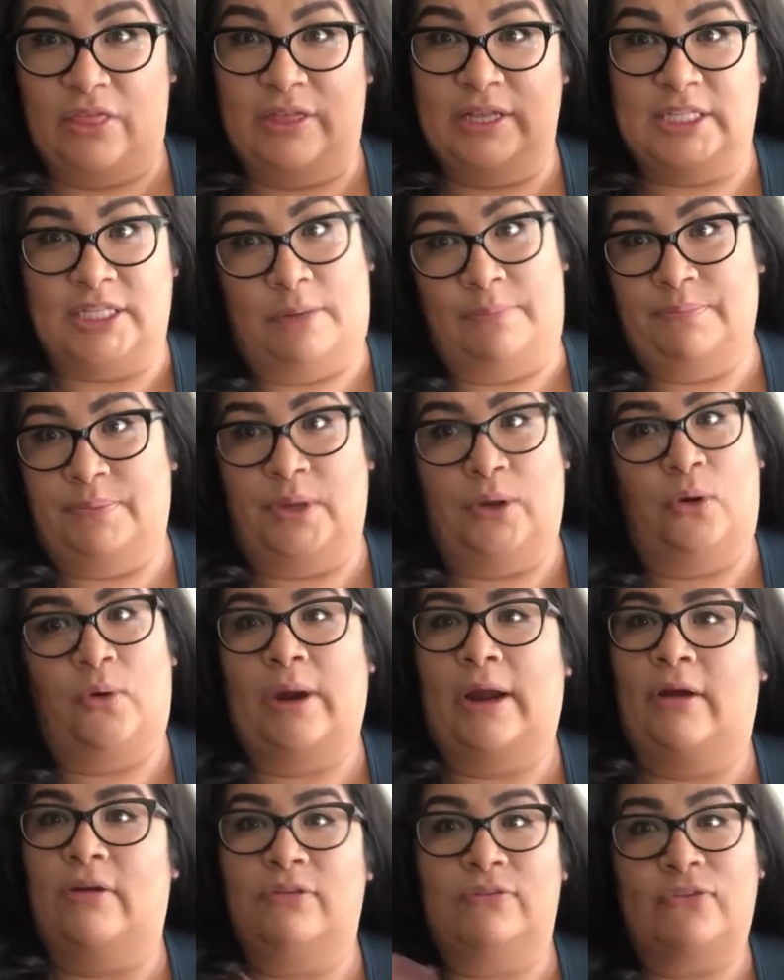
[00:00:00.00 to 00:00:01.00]
the dumping
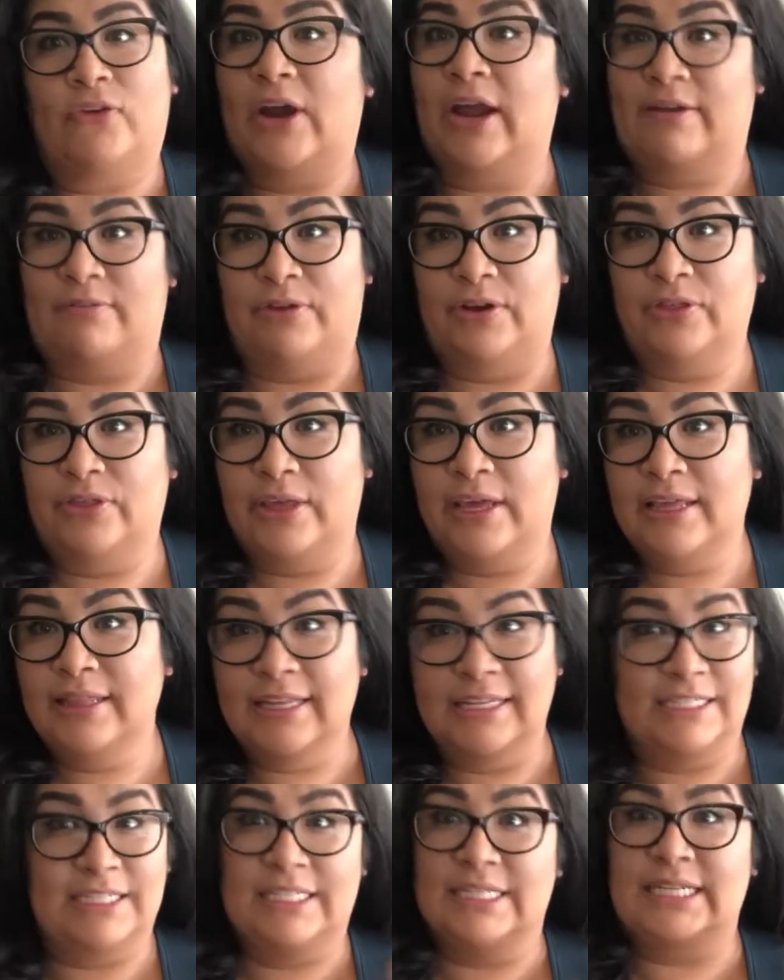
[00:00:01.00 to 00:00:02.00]
ground for everything
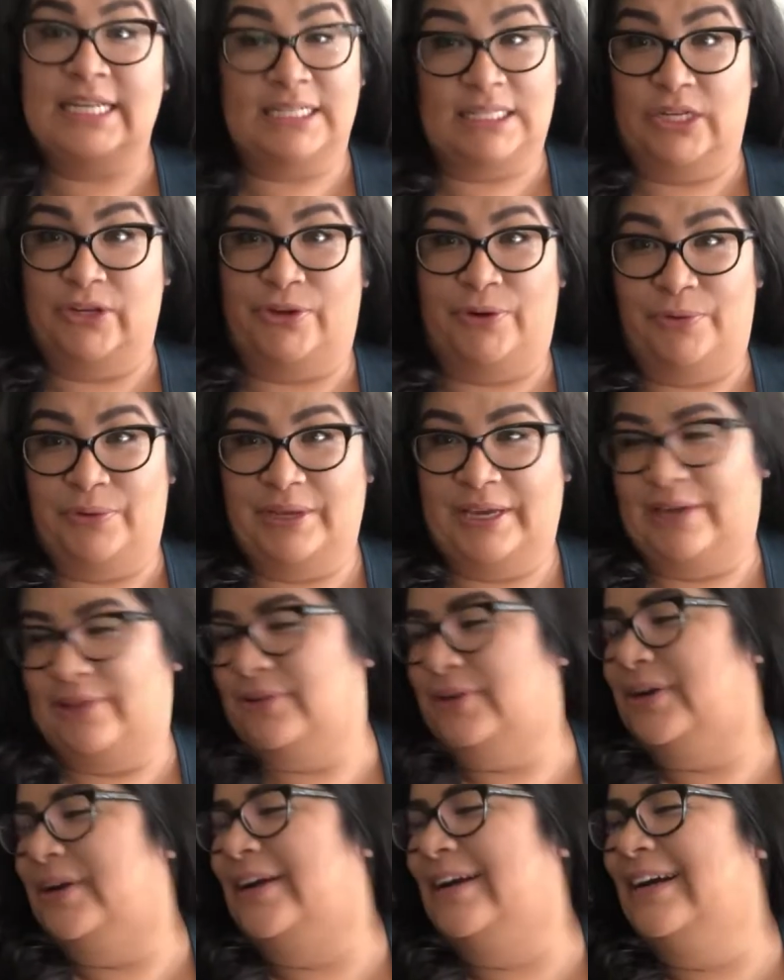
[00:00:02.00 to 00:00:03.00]
that just doesn't go
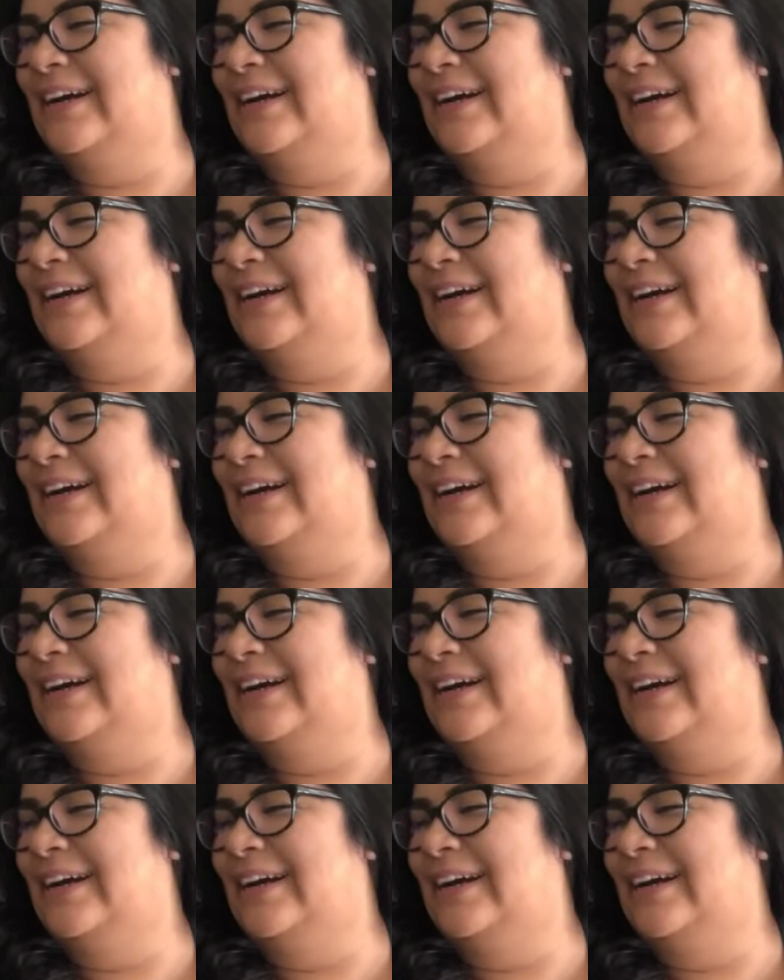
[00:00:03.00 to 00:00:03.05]
together.